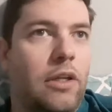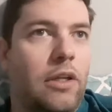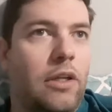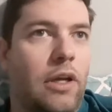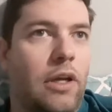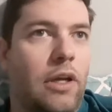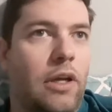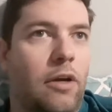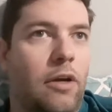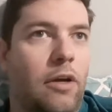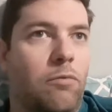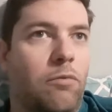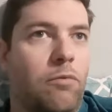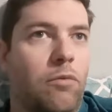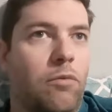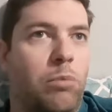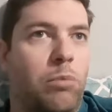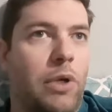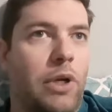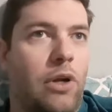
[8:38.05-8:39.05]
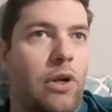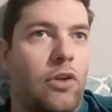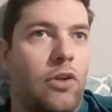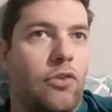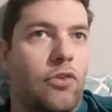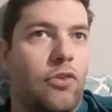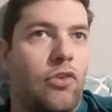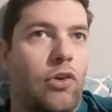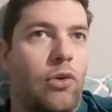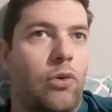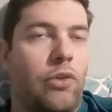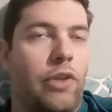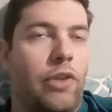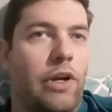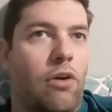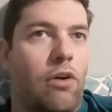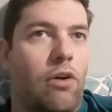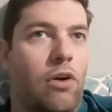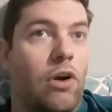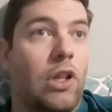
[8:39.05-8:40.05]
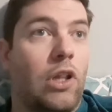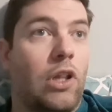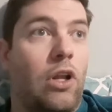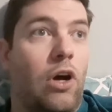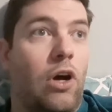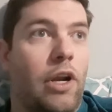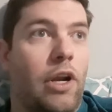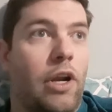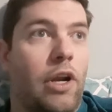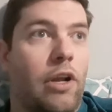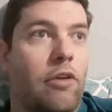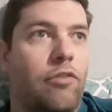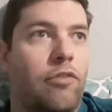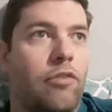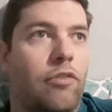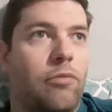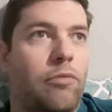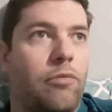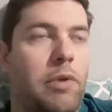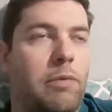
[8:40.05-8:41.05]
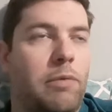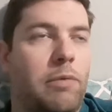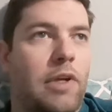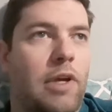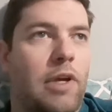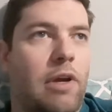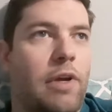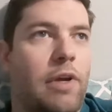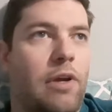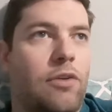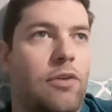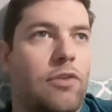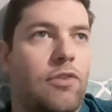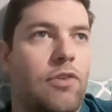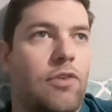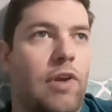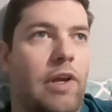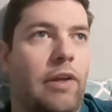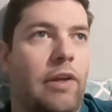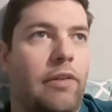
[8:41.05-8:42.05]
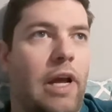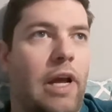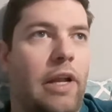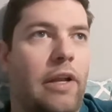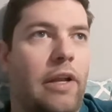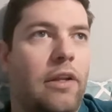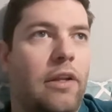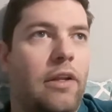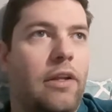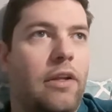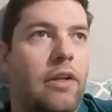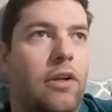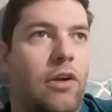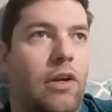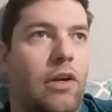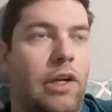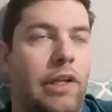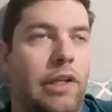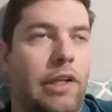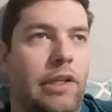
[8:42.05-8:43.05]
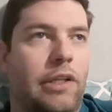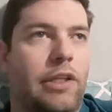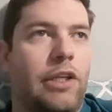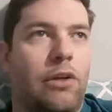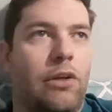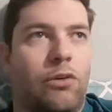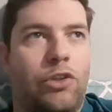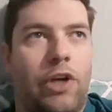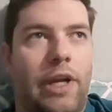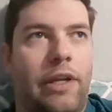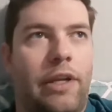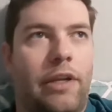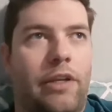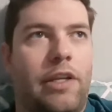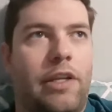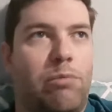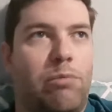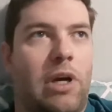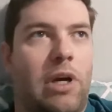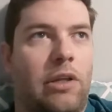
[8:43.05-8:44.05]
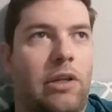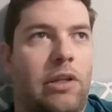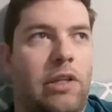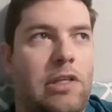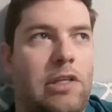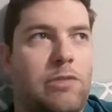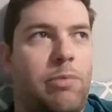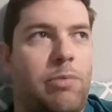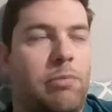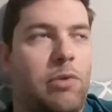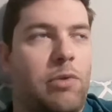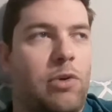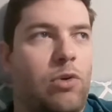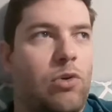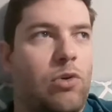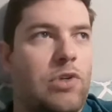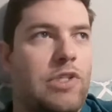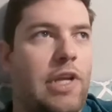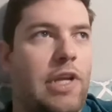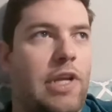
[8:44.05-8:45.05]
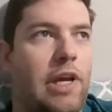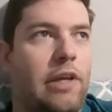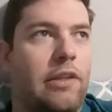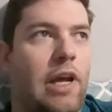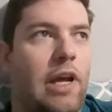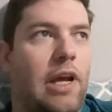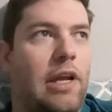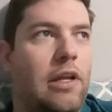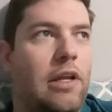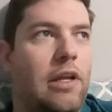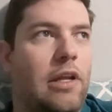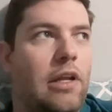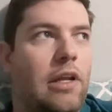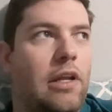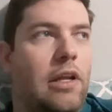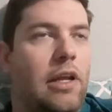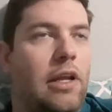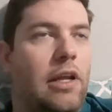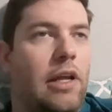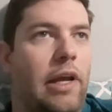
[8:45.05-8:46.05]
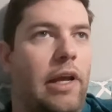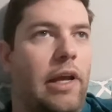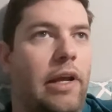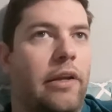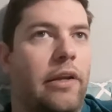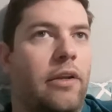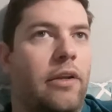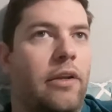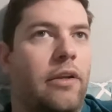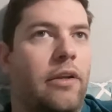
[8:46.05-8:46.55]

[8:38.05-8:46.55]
But also there are a lot of people coming out saying that, trying to debunk these people who are saying that, and